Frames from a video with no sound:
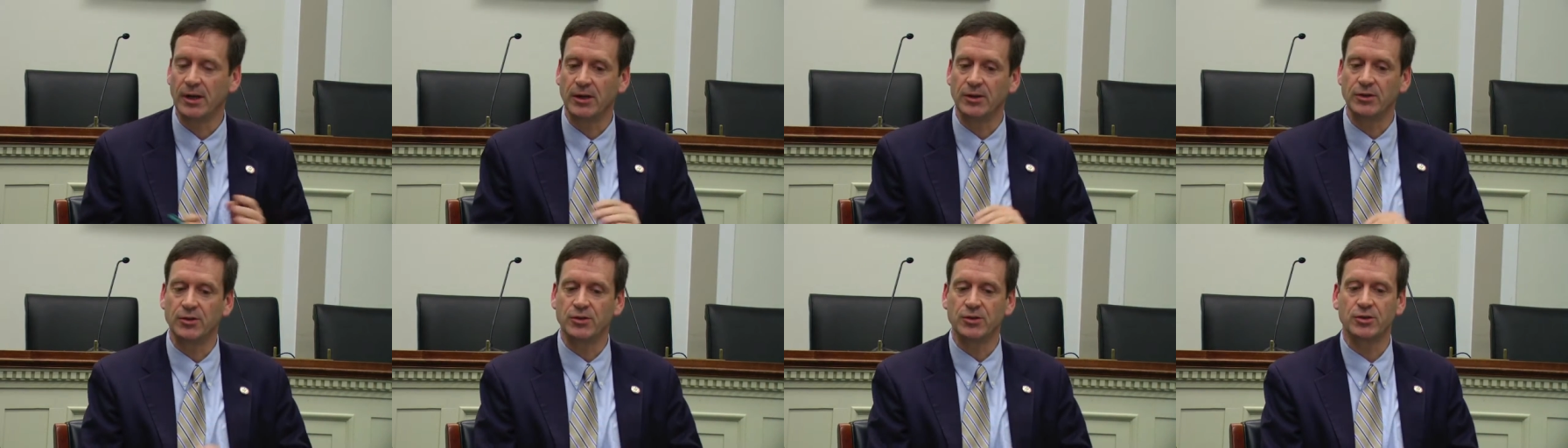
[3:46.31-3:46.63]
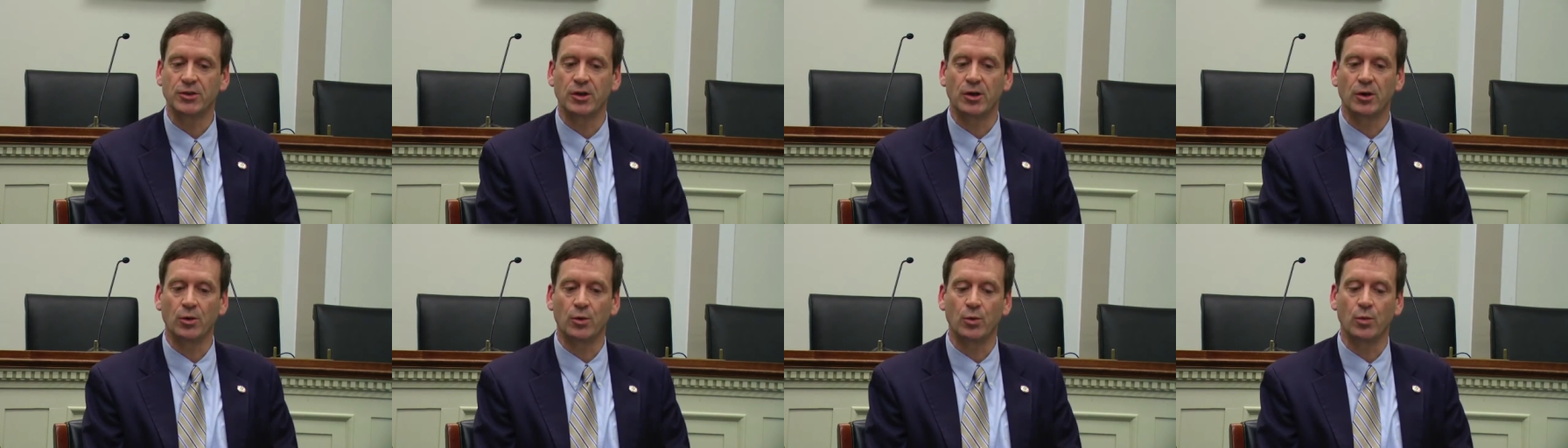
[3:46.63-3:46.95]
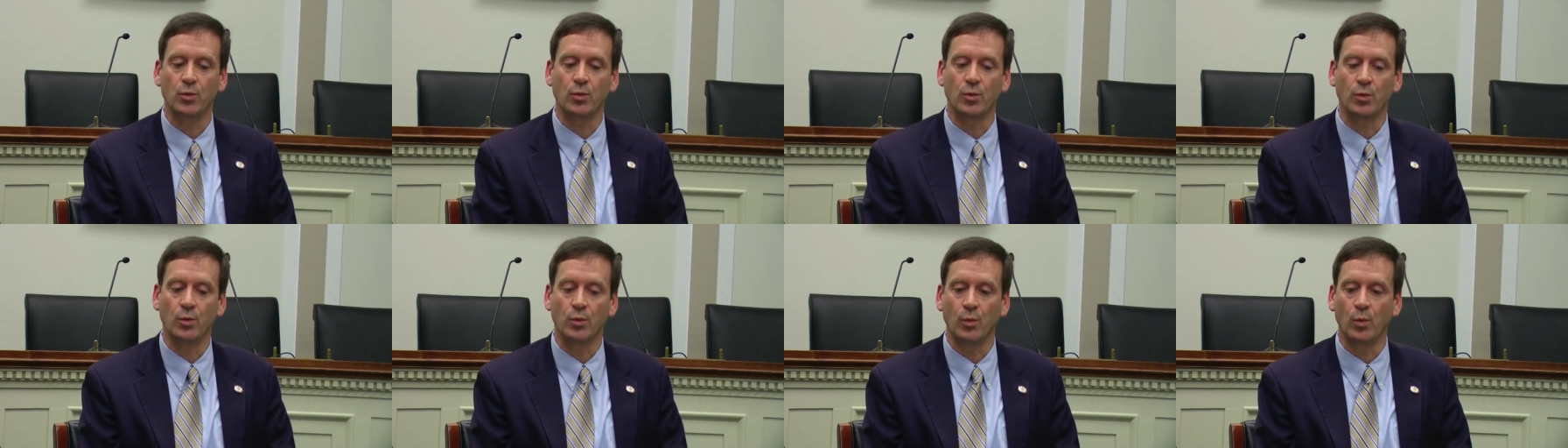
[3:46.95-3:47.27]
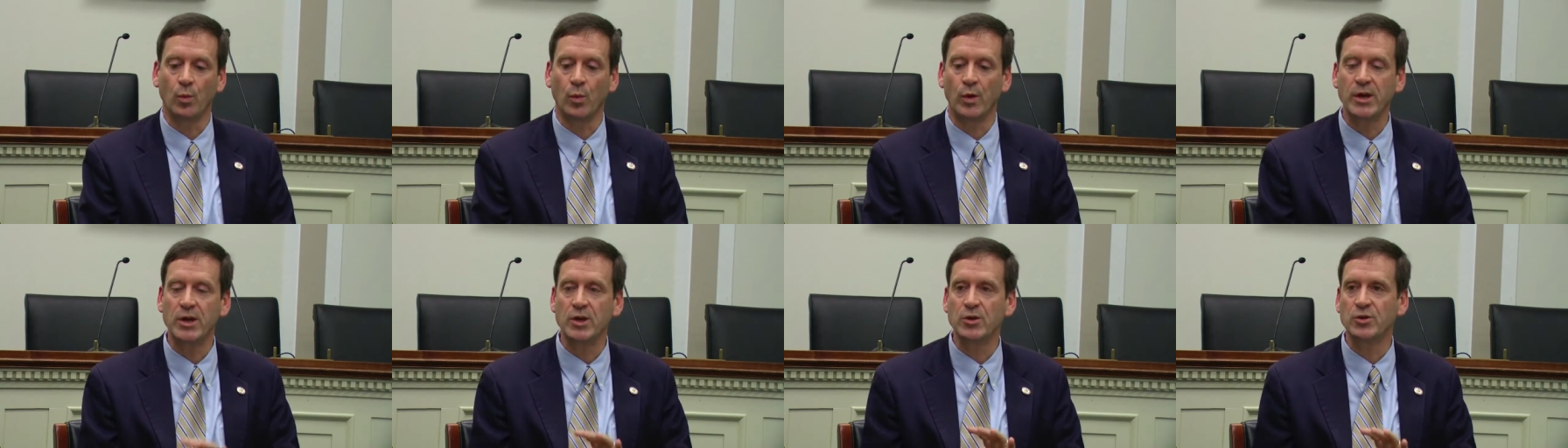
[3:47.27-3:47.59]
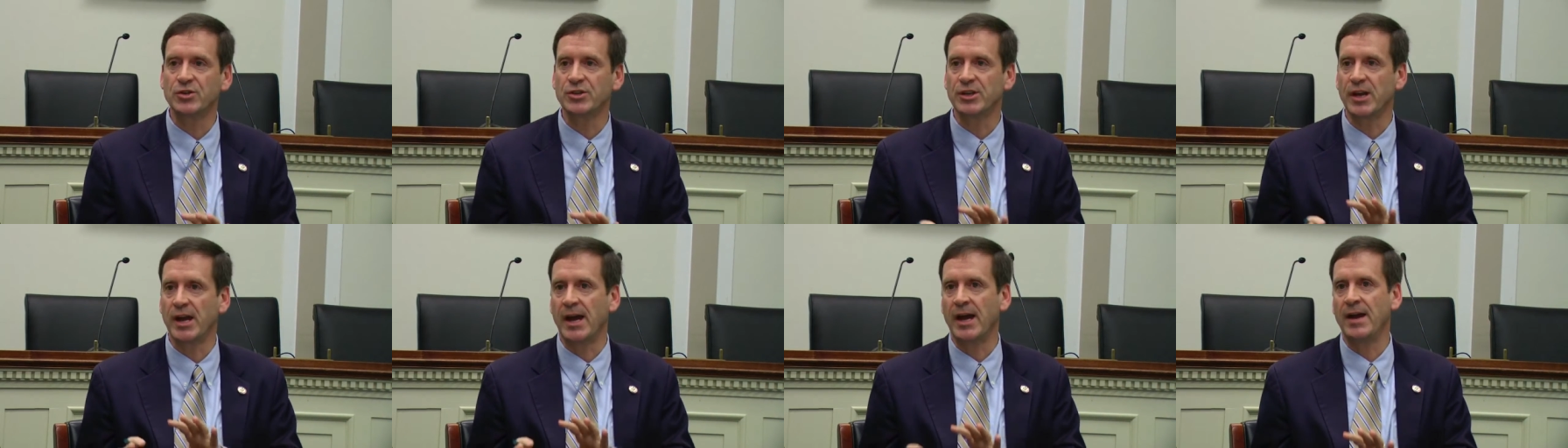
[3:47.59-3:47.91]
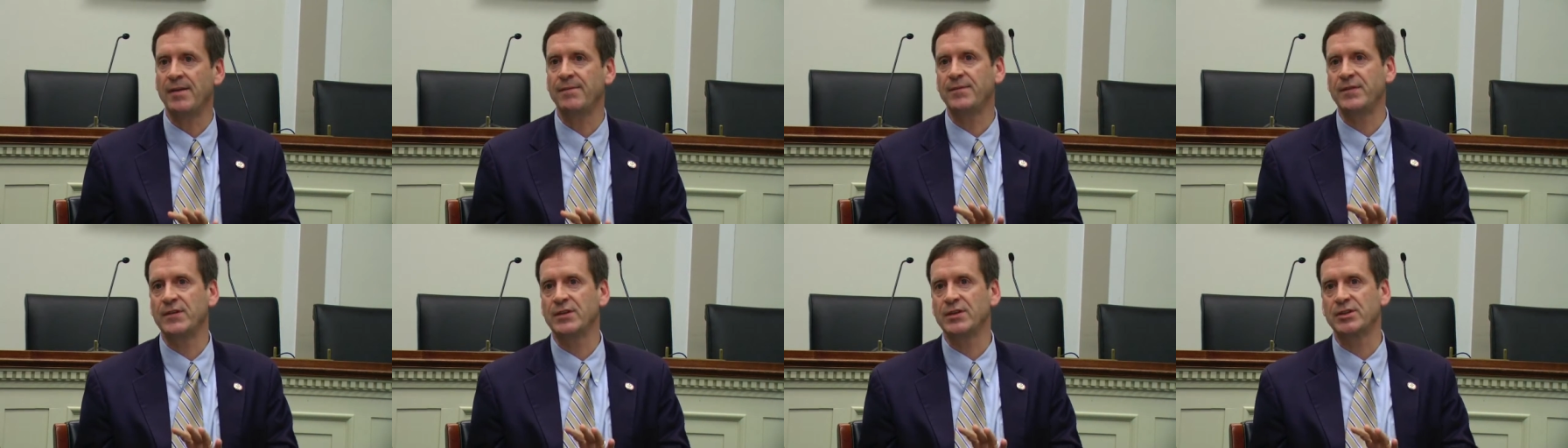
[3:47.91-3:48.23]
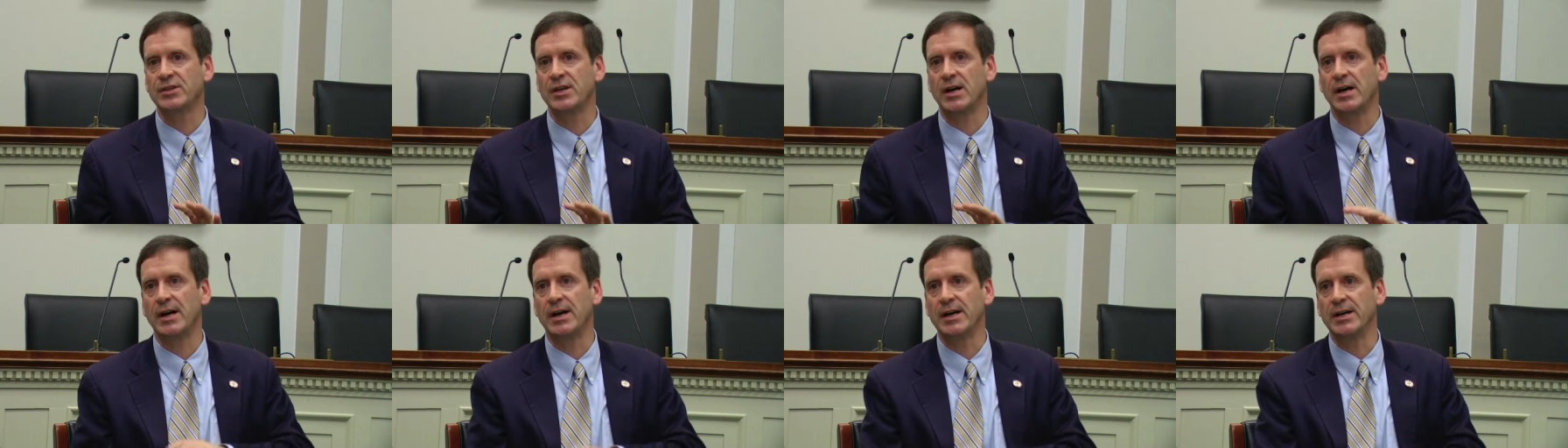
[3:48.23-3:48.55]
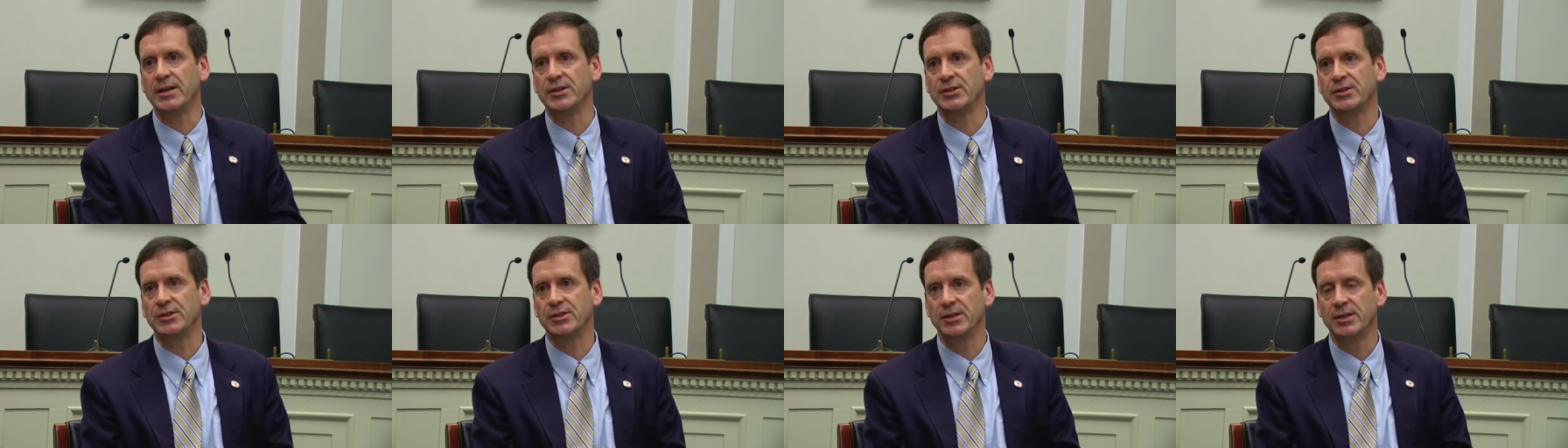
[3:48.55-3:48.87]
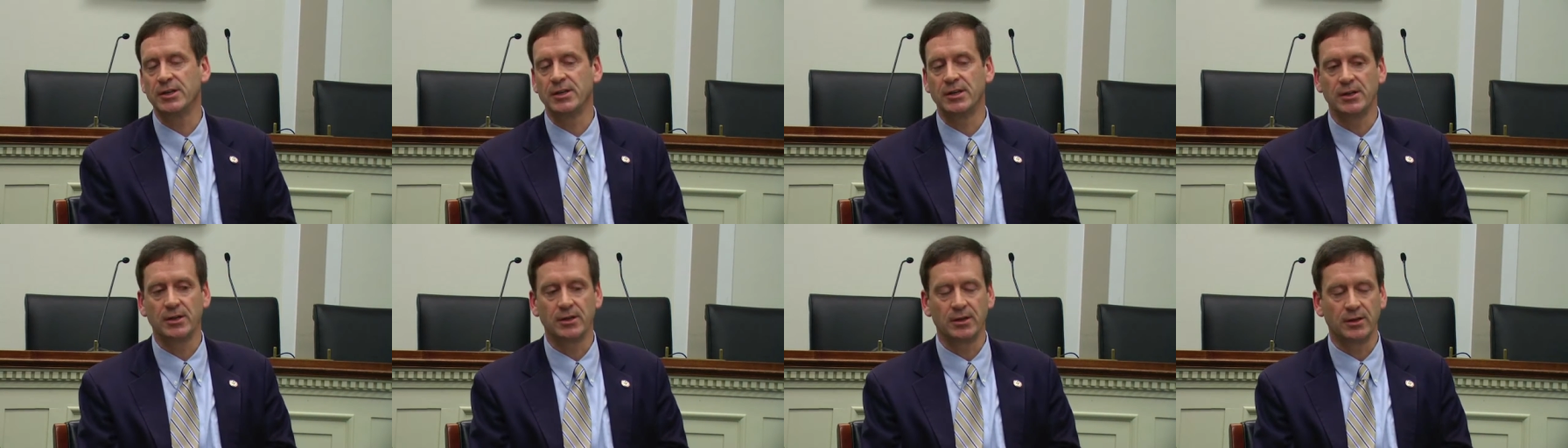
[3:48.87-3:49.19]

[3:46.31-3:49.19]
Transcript: And so we used to emphasize